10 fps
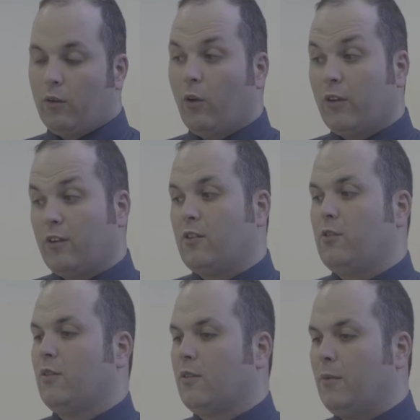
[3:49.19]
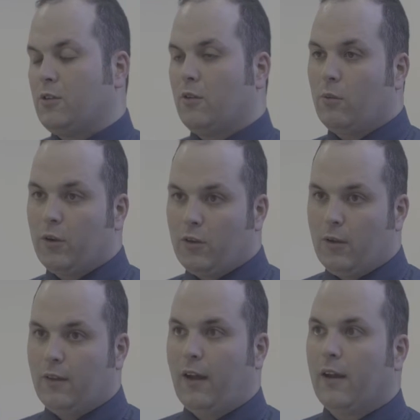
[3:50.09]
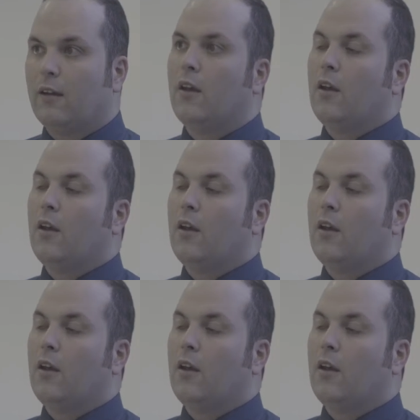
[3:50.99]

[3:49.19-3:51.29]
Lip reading: on this issue, and to make sure that we're doing that.